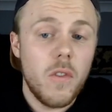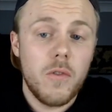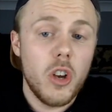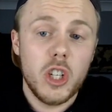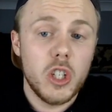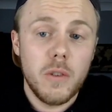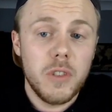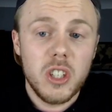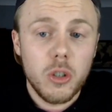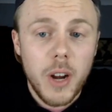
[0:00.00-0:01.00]
version of
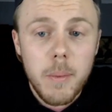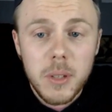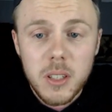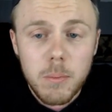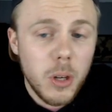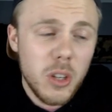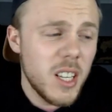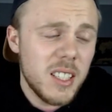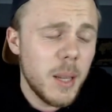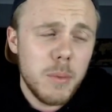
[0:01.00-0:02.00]
the script, because
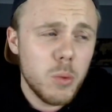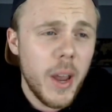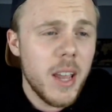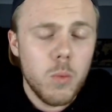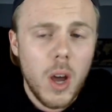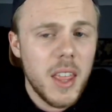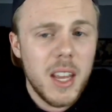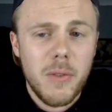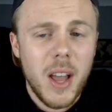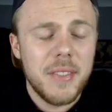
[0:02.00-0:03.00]
it seems weird why
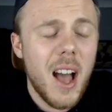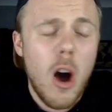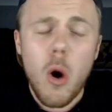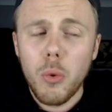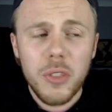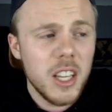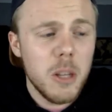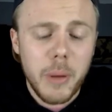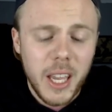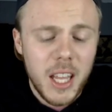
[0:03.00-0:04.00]
they'd have had that whole thing at
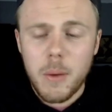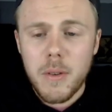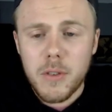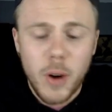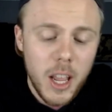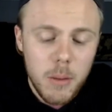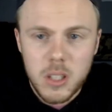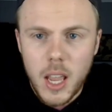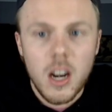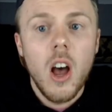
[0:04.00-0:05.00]
the beginning with Graham
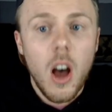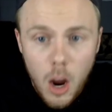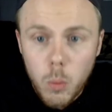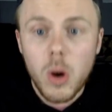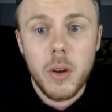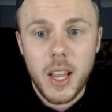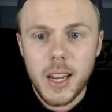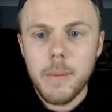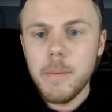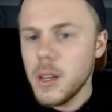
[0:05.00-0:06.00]
saying, I will kill
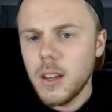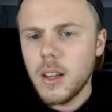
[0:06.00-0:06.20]
him,